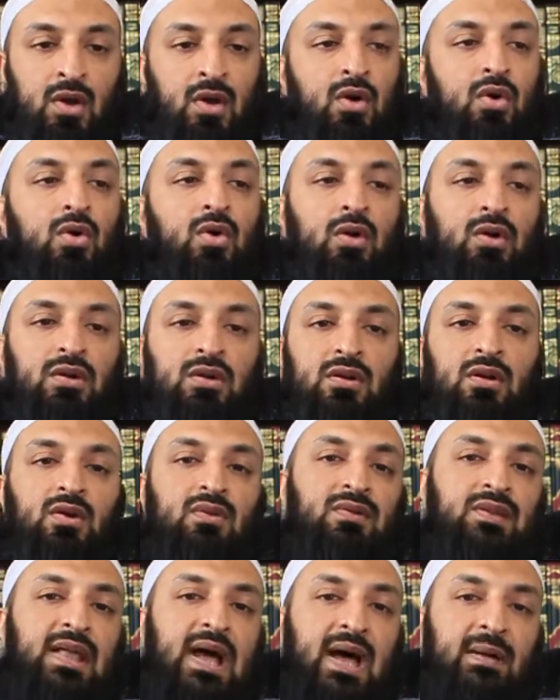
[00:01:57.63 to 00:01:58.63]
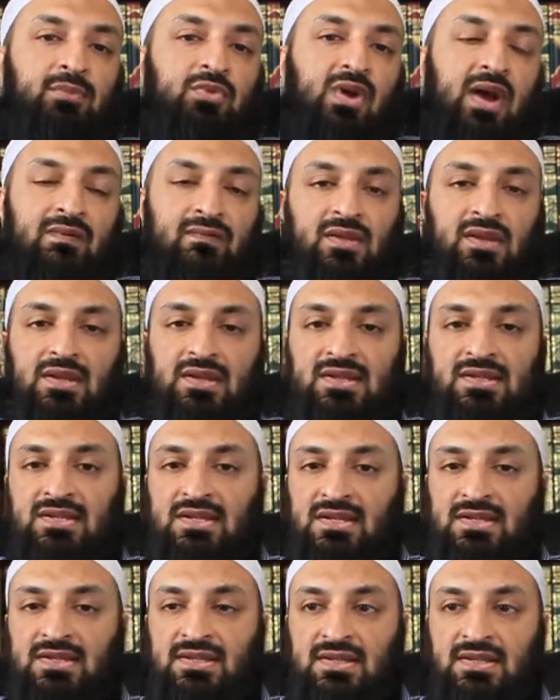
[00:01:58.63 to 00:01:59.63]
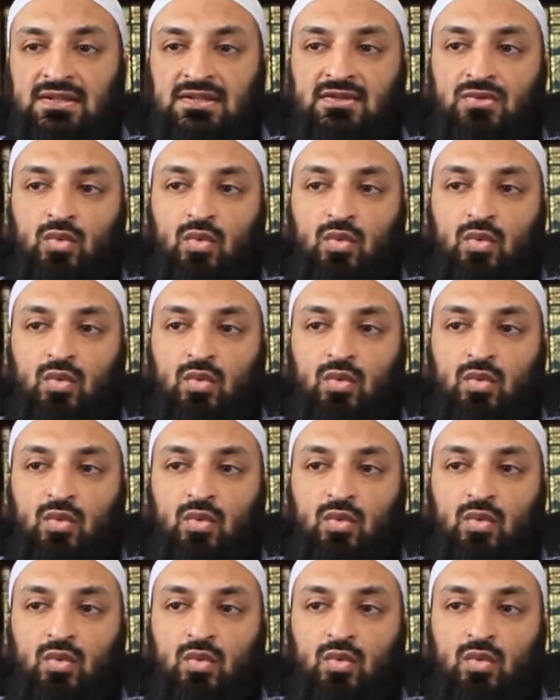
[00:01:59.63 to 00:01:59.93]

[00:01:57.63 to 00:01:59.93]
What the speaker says: or I'm traveling this distance.